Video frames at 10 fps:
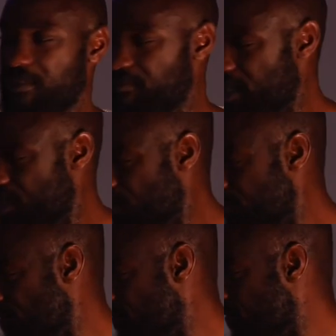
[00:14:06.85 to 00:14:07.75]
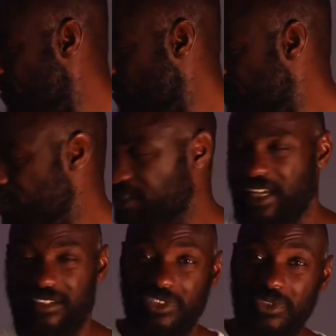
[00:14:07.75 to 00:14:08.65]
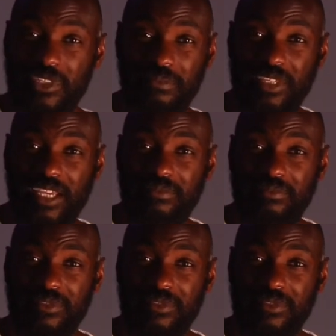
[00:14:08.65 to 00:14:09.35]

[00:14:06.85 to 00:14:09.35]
make one before because I hadn't used them yet.